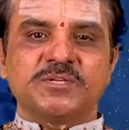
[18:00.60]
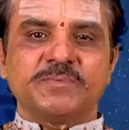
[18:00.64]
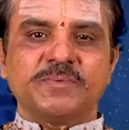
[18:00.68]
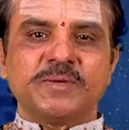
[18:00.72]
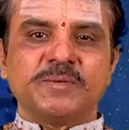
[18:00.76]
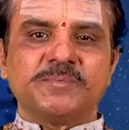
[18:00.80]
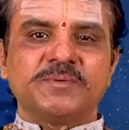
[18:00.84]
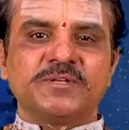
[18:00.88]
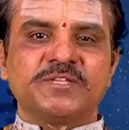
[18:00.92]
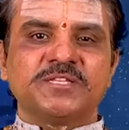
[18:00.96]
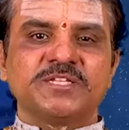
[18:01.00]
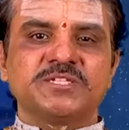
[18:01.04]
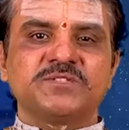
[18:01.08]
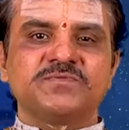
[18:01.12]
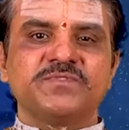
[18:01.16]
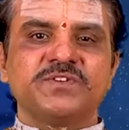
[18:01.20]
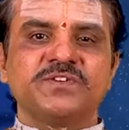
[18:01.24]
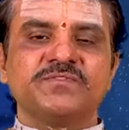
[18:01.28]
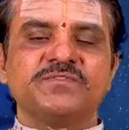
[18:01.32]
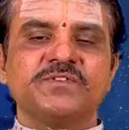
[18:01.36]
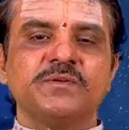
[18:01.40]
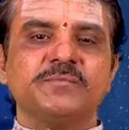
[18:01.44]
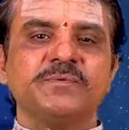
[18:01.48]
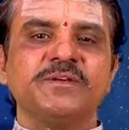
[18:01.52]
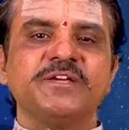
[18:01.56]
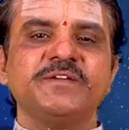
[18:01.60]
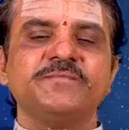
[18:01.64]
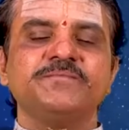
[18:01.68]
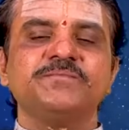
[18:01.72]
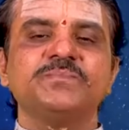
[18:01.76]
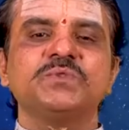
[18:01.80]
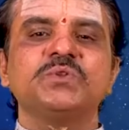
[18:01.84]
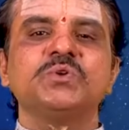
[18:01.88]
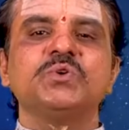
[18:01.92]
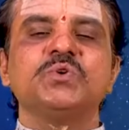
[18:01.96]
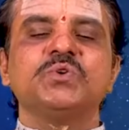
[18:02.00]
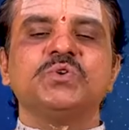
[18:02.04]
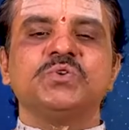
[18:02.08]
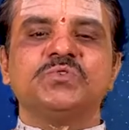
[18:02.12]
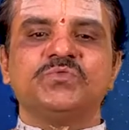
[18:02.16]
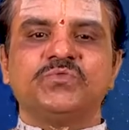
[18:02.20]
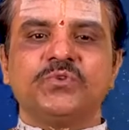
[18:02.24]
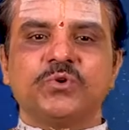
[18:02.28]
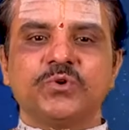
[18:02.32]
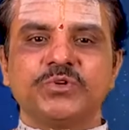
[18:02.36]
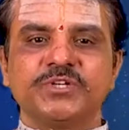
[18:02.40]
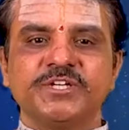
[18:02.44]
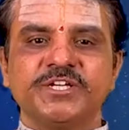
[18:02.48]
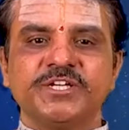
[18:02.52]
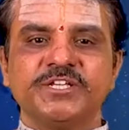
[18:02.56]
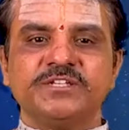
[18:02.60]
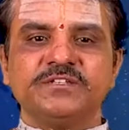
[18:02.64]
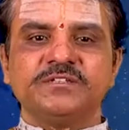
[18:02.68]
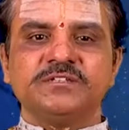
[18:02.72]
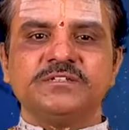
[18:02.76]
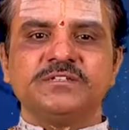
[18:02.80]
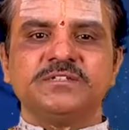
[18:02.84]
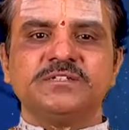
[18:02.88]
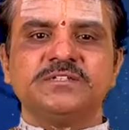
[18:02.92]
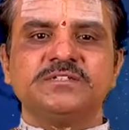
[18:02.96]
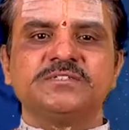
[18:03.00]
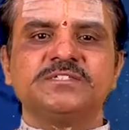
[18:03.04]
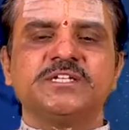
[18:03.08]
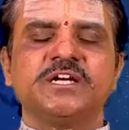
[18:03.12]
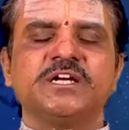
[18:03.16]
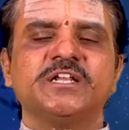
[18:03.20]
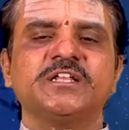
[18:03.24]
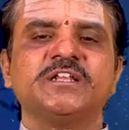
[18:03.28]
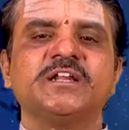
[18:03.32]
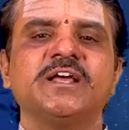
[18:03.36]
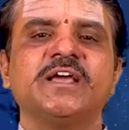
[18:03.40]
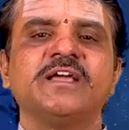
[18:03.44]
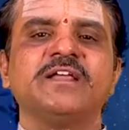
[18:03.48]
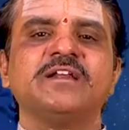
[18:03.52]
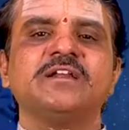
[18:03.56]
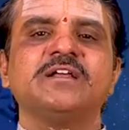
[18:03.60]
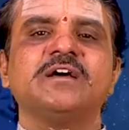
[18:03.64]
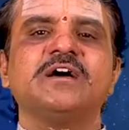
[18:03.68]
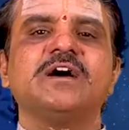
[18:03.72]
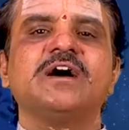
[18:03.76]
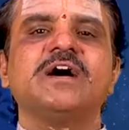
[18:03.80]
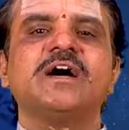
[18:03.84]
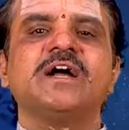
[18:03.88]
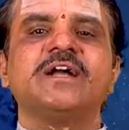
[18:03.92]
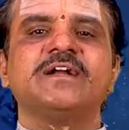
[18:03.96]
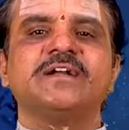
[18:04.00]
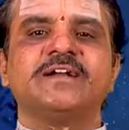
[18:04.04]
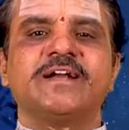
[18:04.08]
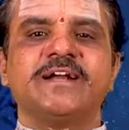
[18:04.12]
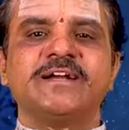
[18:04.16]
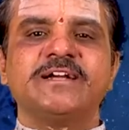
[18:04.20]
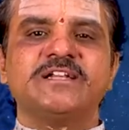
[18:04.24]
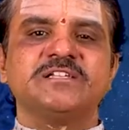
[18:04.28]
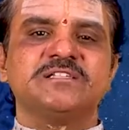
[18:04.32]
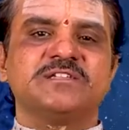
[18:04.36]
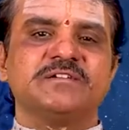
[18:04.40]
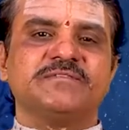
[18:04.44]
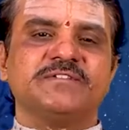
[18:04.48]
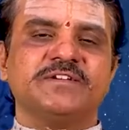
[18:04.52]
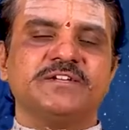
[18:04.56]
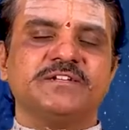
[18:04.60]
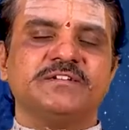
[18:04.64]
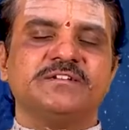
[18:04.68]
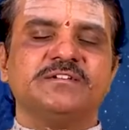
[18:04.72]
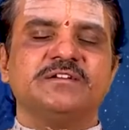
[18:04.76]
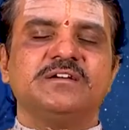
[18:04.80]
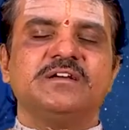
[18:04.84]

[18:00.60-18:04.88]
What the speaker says: people this week will be 14, 39, and 97.